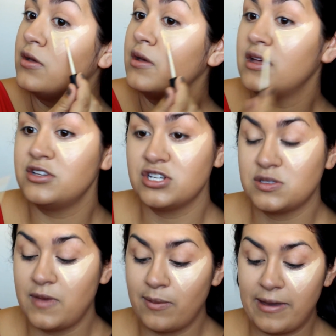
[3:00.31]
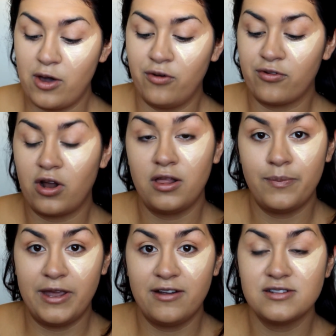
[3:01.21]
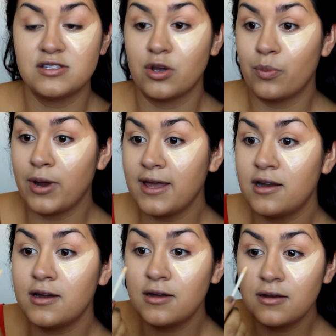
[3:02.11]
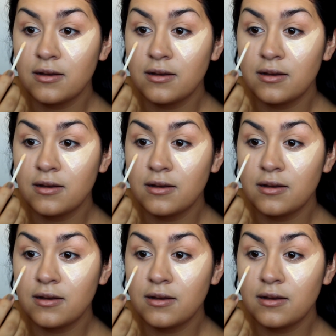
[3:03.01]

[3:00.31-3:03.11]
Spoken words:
and just make my overall appearance look brighter.